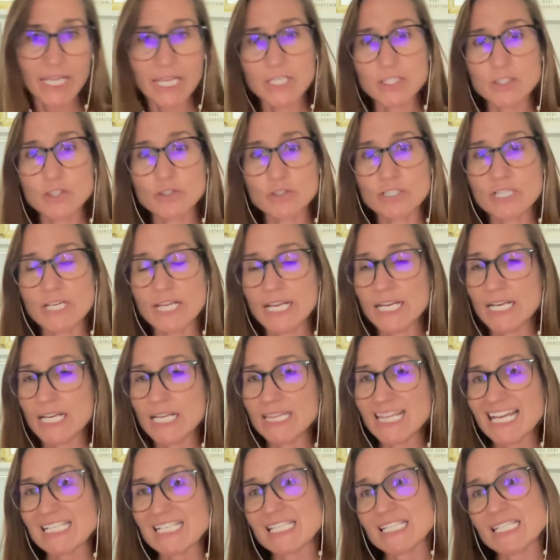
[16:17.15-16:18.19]
and
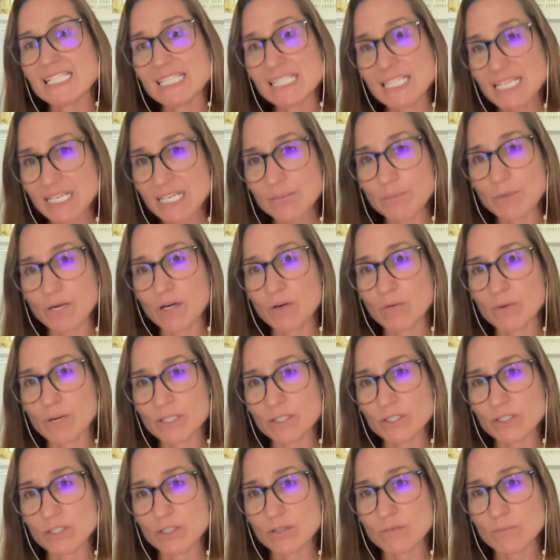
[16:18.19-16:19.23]
creating that stigma
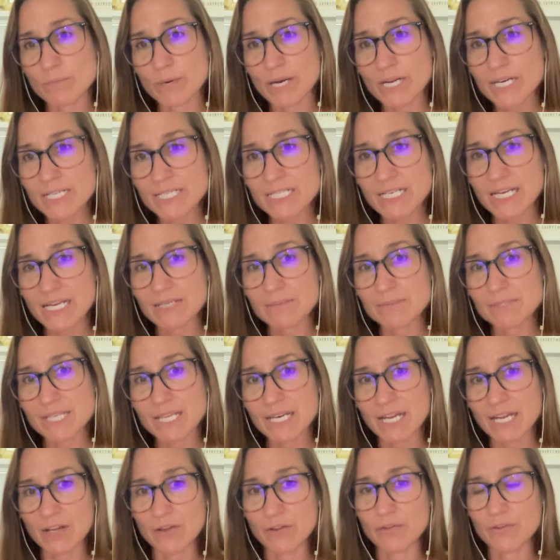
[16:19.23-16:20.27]
around certain body types
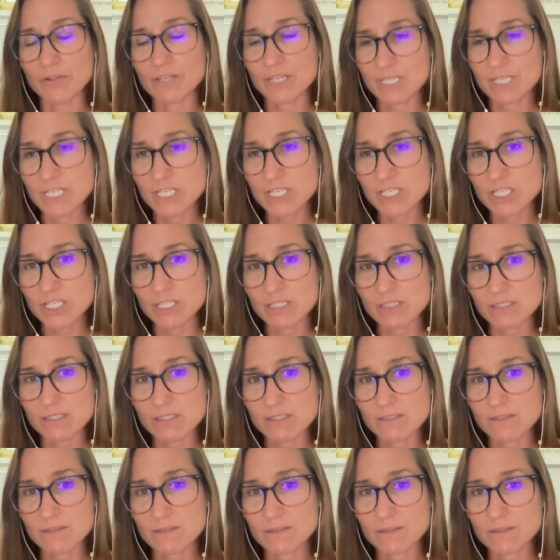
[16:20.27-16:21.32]
and health
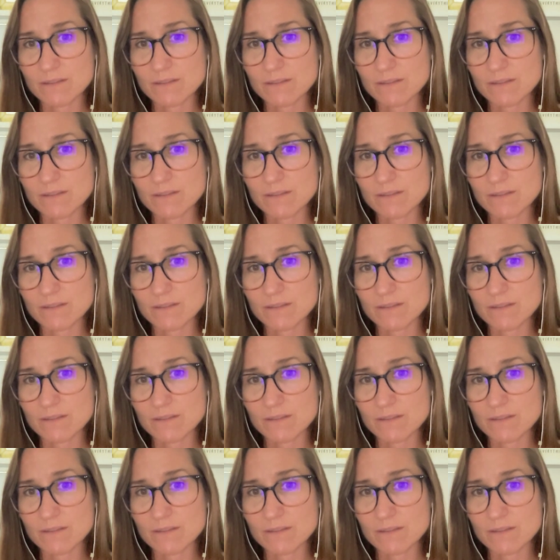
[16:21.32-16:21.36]
conditions.